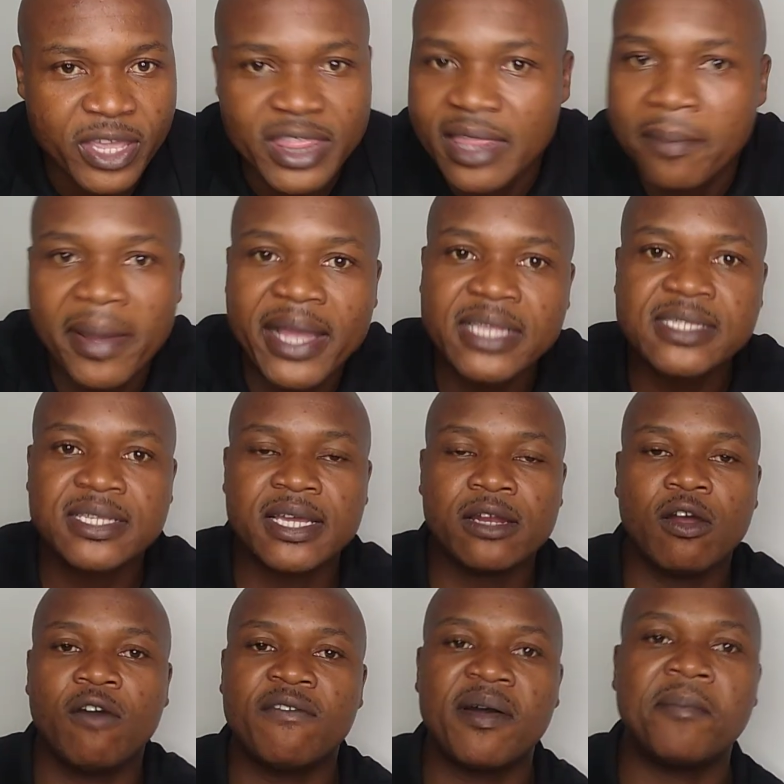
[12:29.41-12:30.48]
the mindset
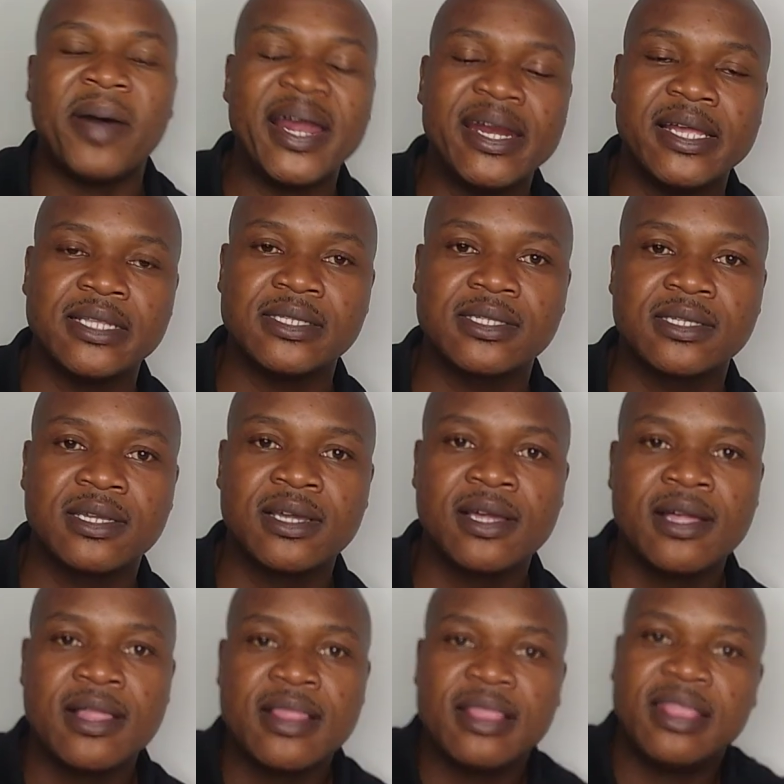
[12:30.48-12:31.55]
of abundance,
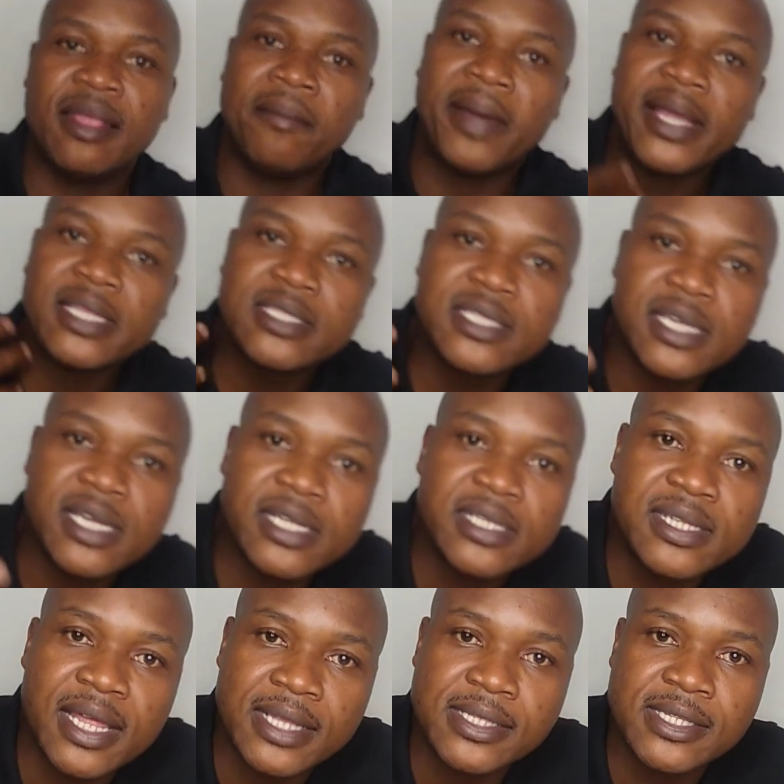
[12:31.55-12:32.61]
the mindset
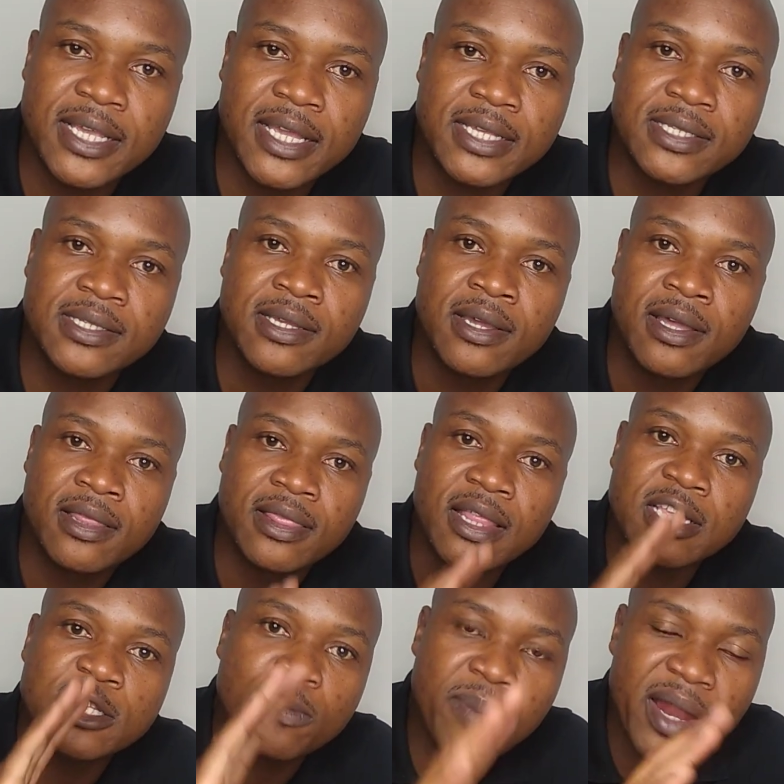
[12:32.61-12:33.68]
that says
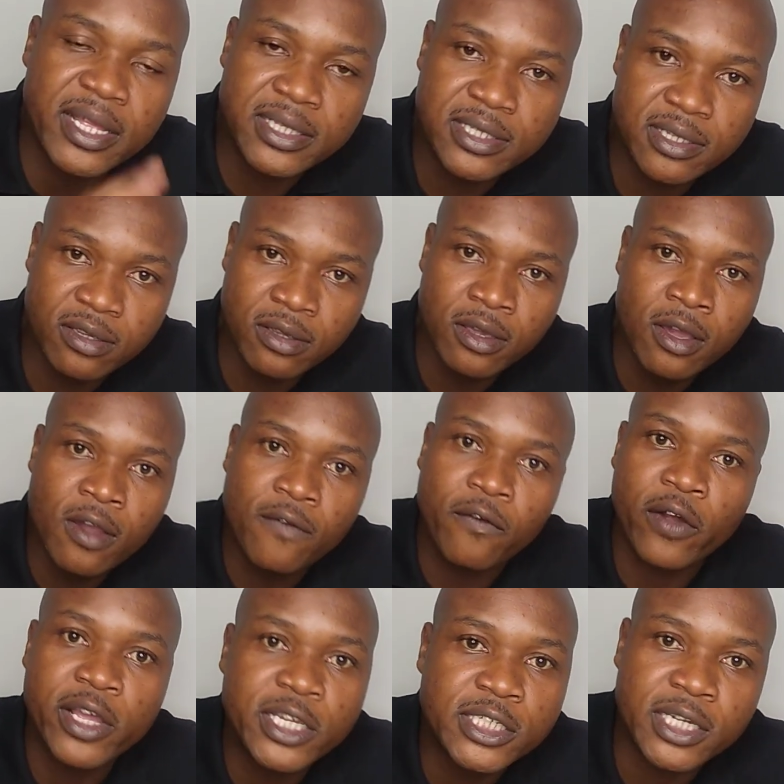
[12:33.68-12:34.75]
there's plenty
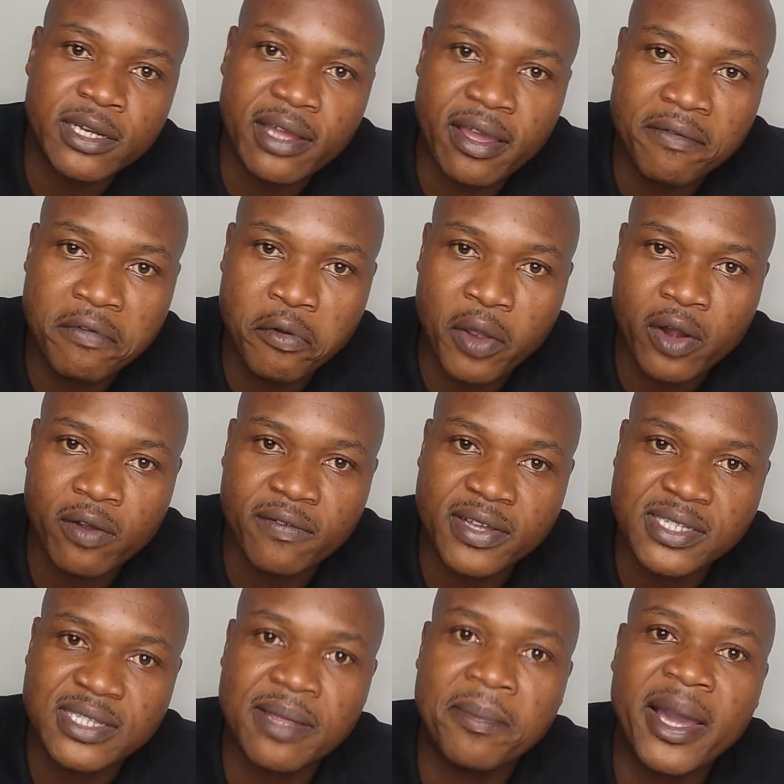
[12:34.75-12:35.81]
for each and every one of
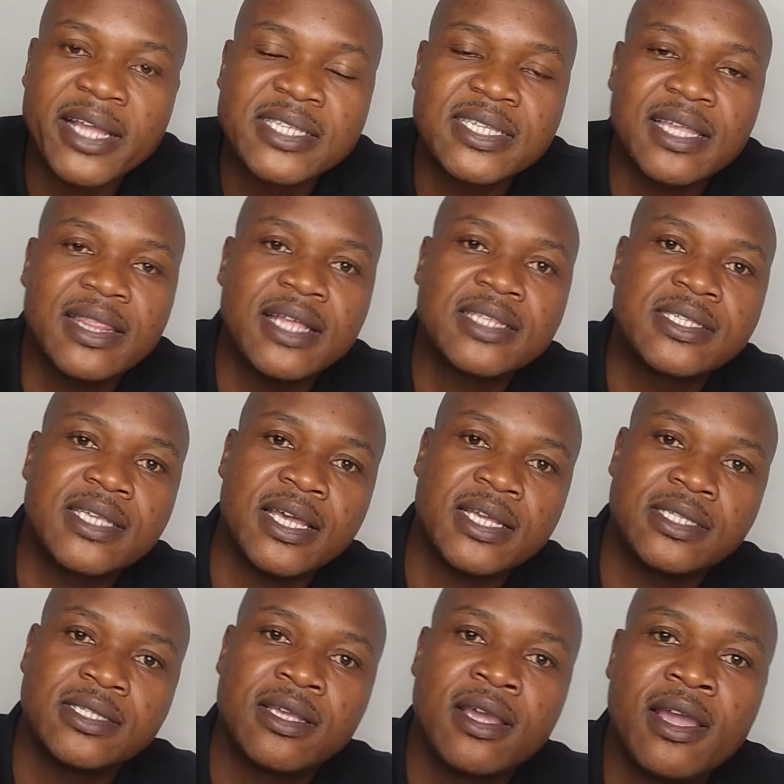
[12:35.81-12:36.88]
us, the mindset that
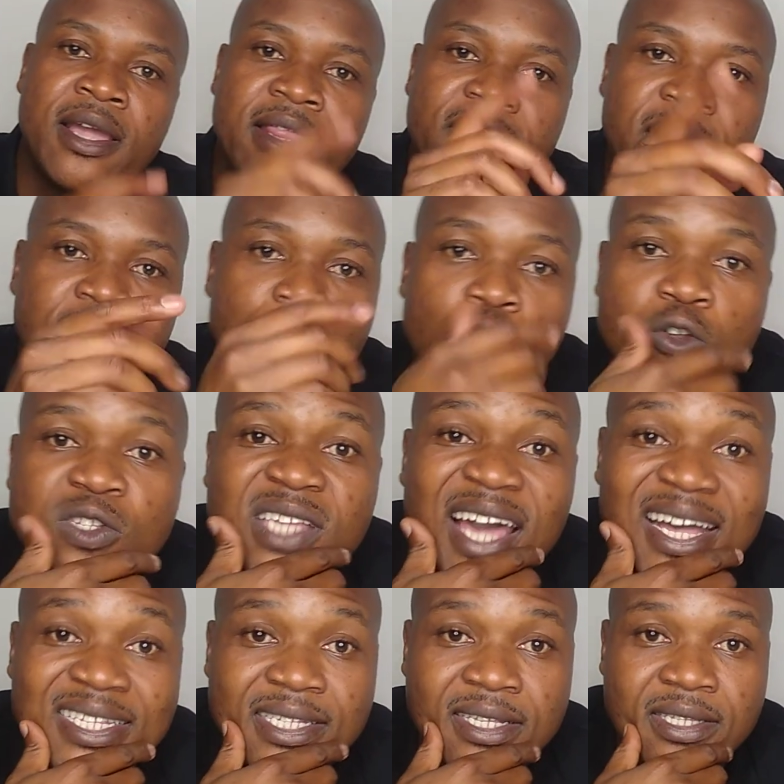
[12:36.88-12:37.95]
says there's no
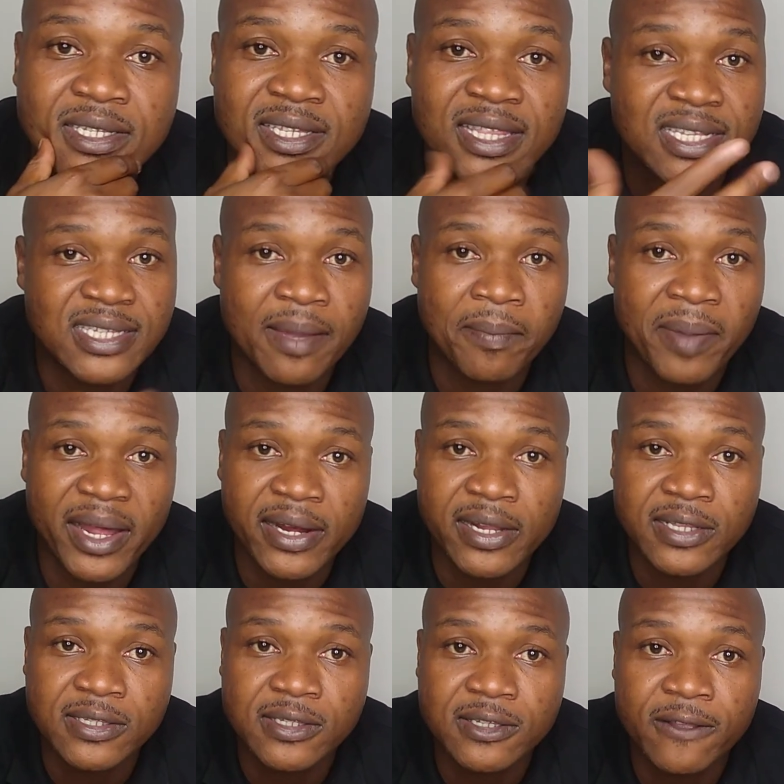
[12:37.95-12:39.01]
scarcity, there's
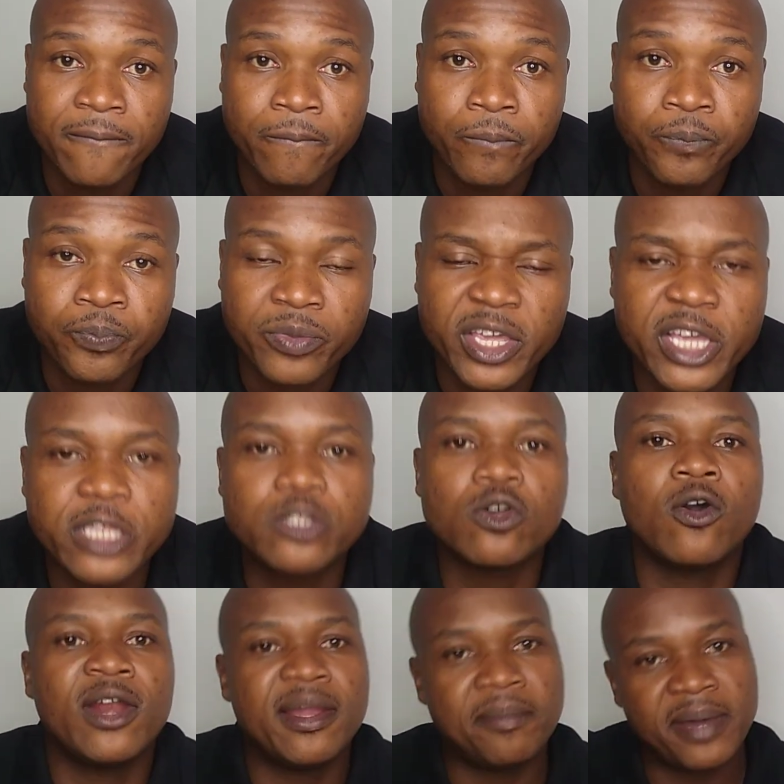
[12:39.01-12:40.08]
abundance. It's
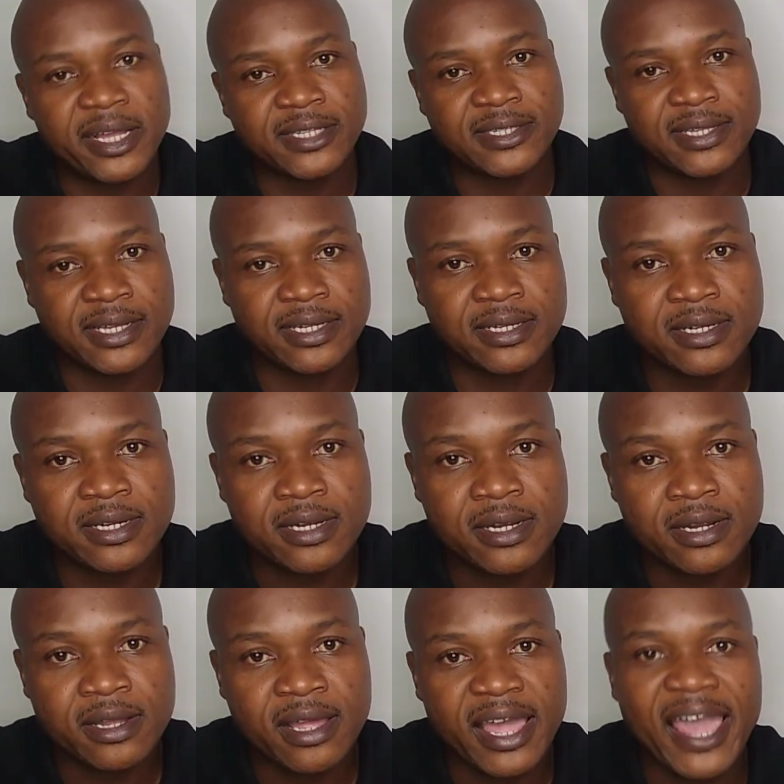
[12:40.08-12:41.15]
all a mindset.
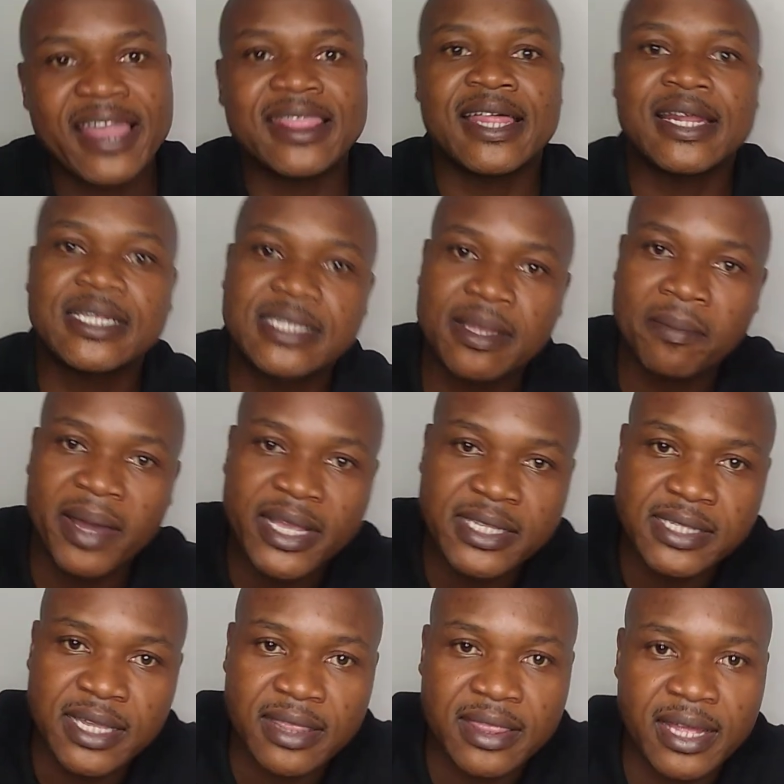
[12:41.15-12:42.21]
And that is the
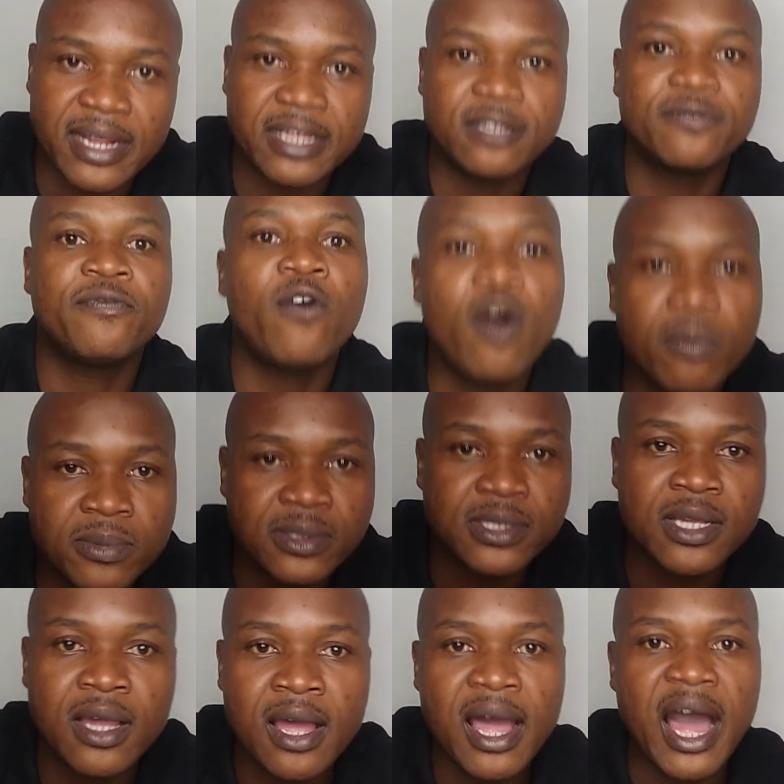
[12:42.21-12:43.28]
mindset that
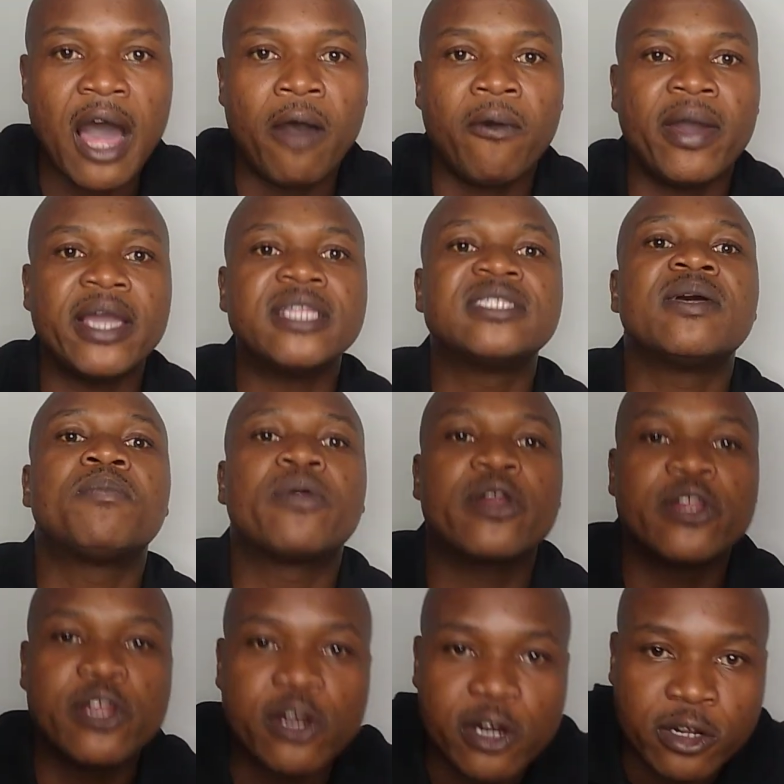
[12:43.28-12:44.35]
informs our
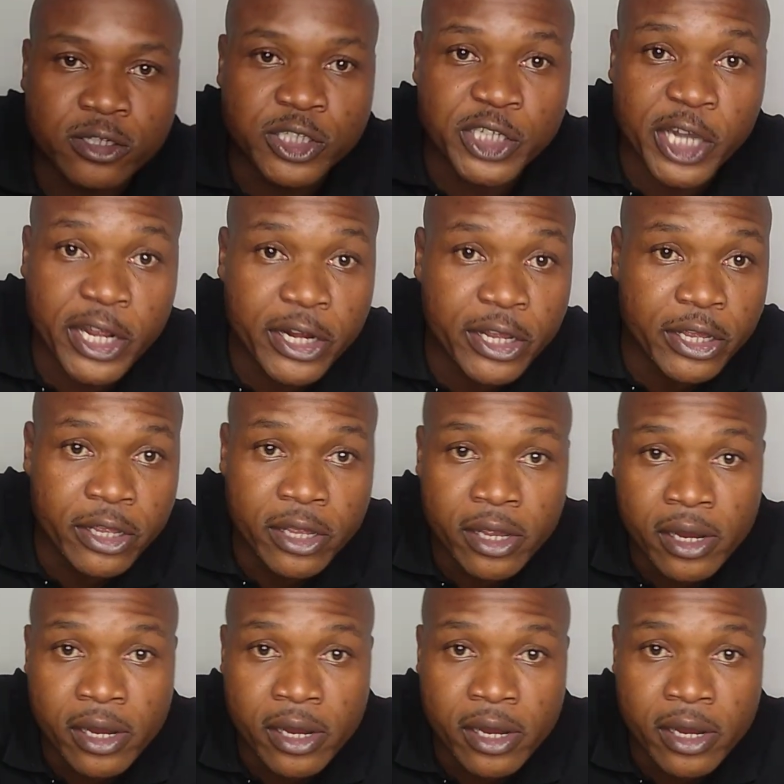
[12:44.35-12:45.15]
entrepreneurial journey.